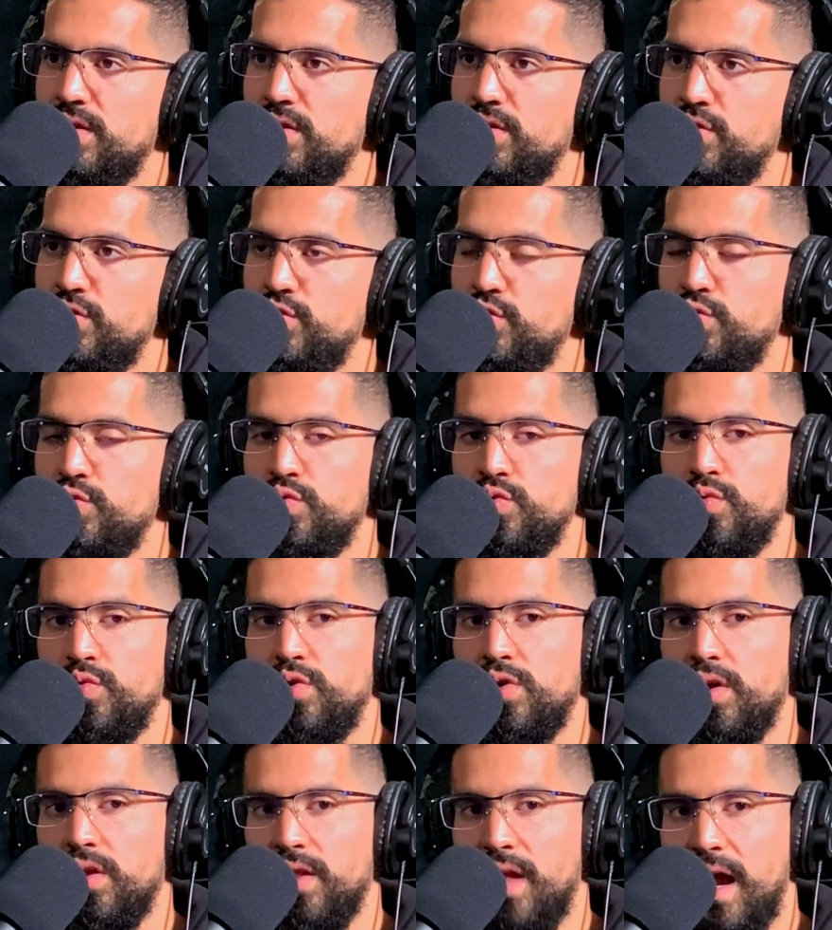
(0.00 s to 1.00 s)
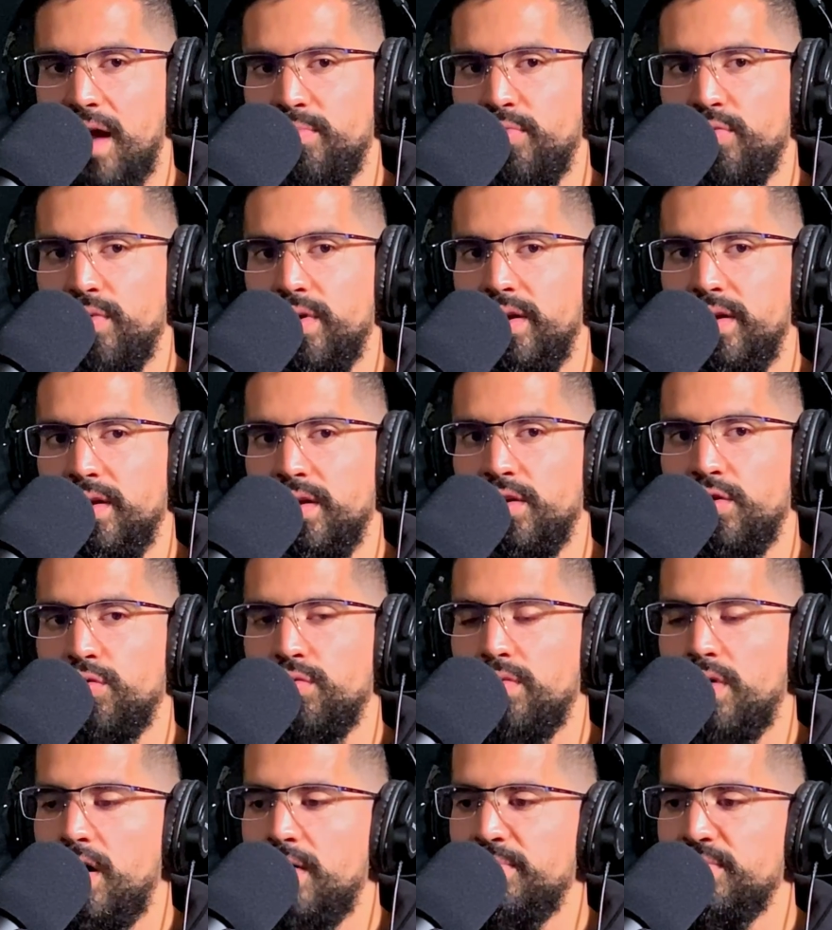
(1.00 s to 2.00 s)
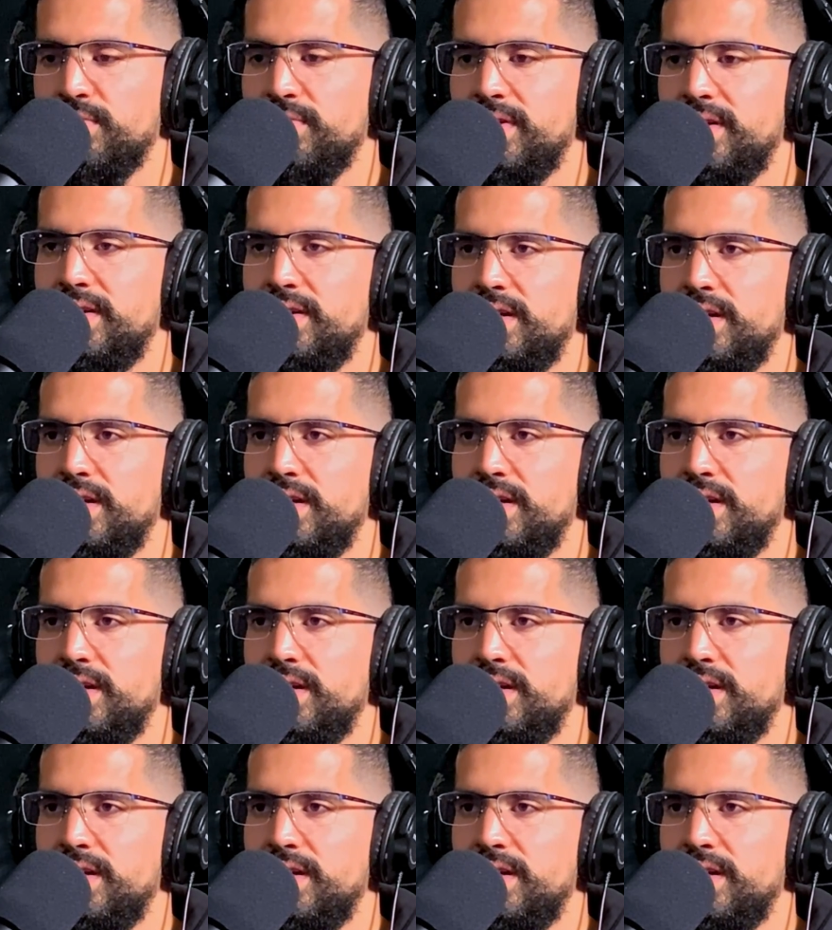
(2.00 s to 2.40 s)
you collaborate and corroborate